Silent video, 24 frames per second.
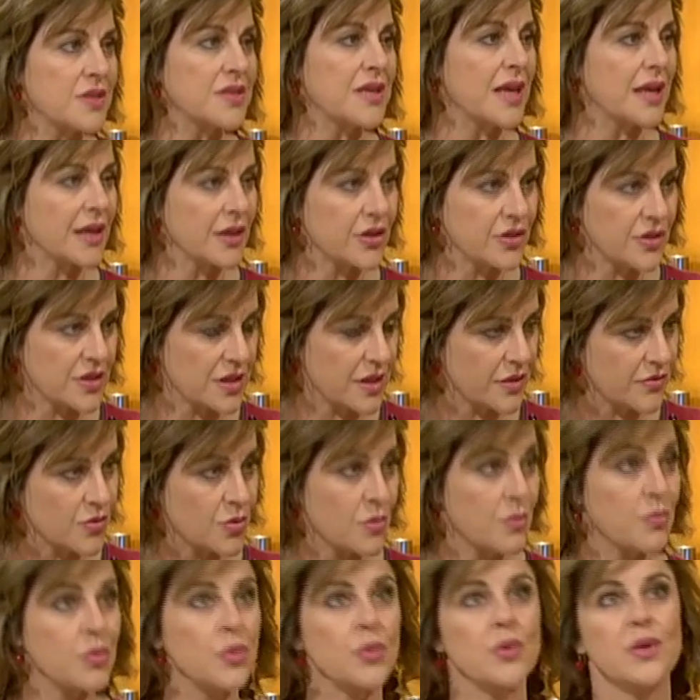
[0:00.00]
selling yourself to
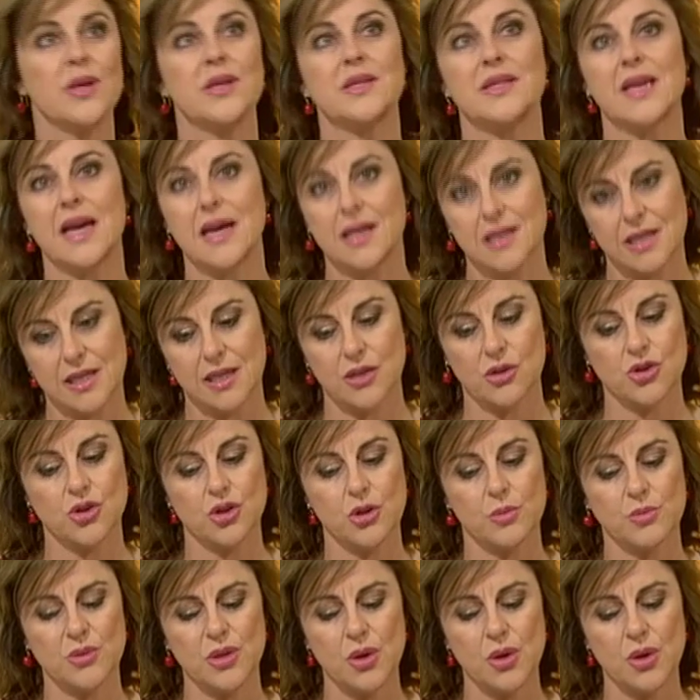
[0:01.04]
employers, how to get a job.